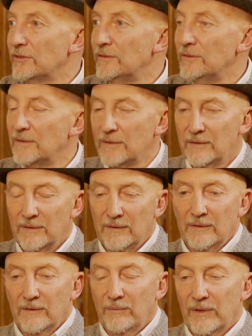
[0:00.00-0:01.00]
And
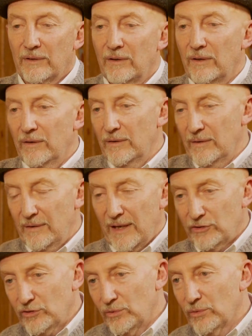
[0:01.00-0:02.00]
when our
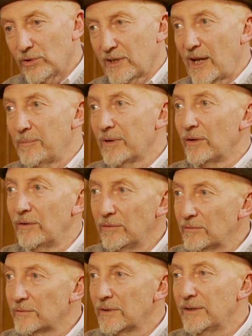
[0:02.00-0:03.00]
next daughter came
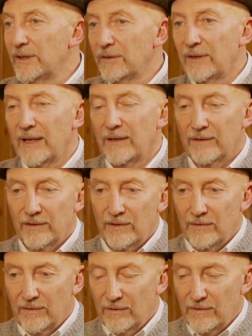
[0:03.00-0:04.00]
along a year later,